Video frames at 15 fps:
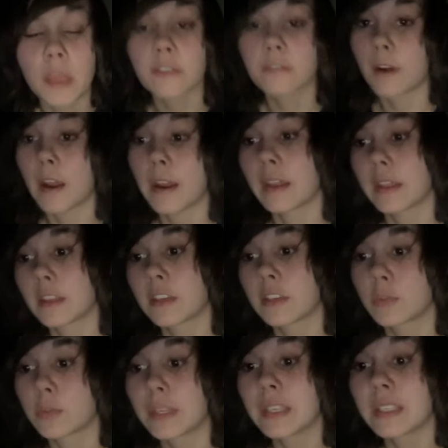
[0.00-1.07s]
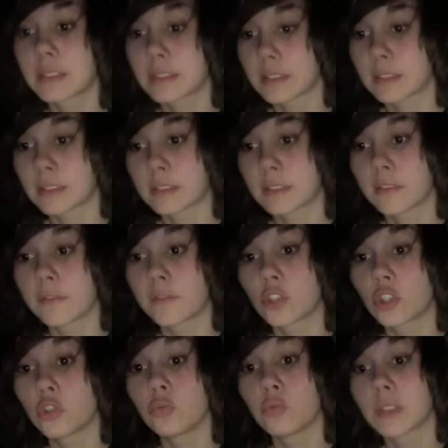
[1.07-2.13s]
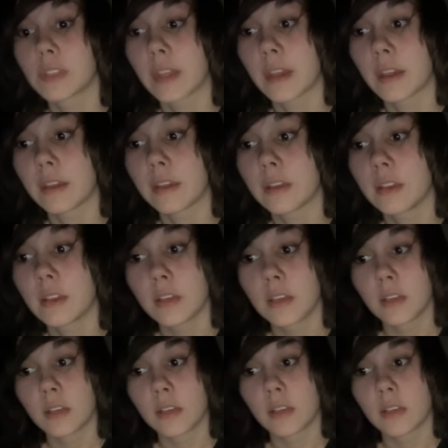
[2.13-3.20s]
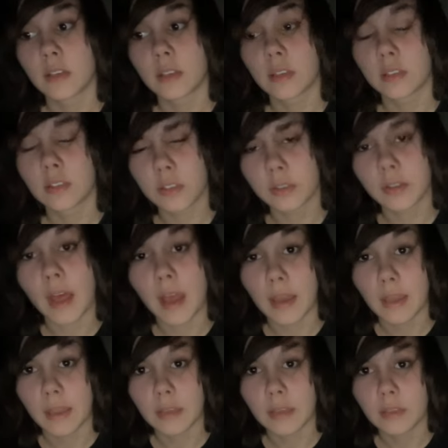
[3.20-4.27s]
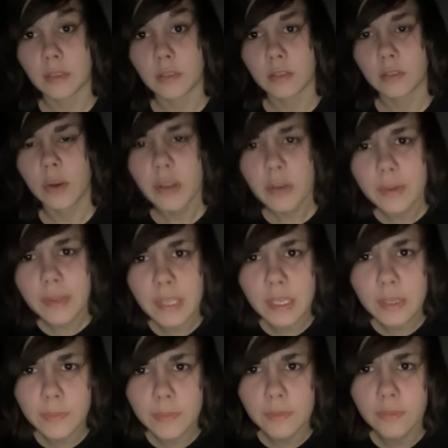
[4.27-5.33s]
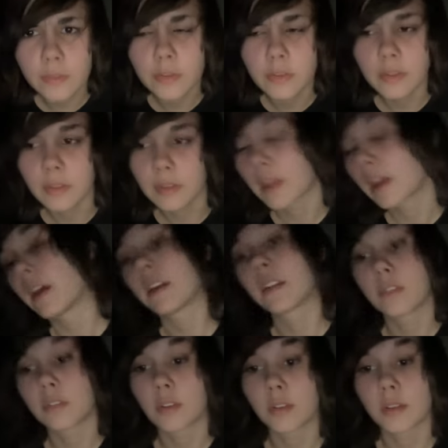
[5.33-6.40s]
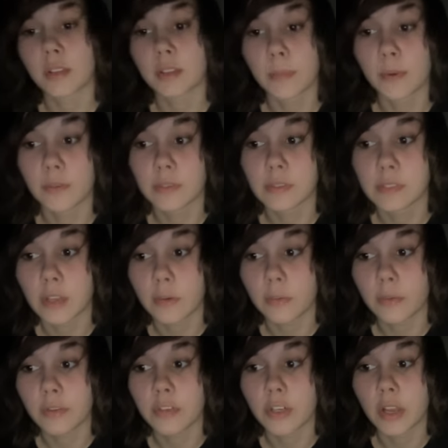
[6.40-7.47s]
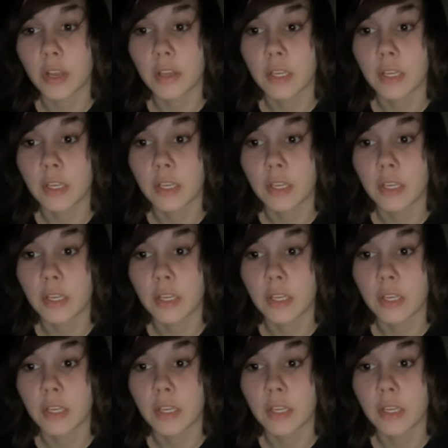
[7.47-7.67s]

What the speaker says: Friday the 26th of June today. July. Why do I keep confusing that? I don't know, they both start with J.